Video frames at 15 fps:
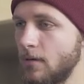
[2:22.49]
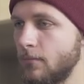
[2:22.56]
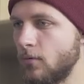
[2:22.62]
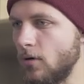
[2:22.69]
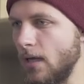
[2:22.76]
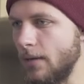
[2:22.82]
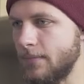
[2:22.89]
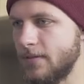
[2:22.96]

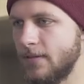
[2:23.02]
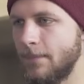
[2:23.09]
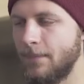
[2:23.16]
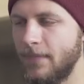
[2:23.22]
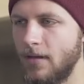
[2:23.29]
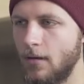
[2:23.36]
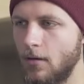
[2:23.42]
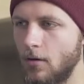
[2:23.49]
pull-ups.
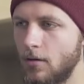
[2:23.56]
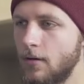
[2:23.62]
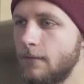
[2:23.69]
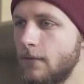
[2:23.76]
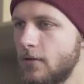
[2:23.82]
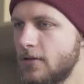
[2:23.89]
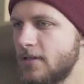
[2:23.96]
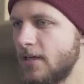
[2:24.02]
On the
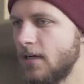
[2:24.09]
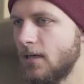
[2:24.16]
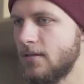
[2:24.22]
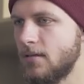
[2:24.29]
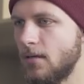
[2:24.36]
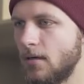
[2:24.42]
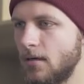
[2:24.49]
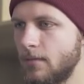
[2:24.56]
first day I
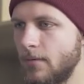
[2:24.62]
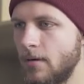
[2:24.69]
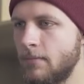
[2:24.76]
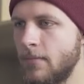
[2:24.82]
started by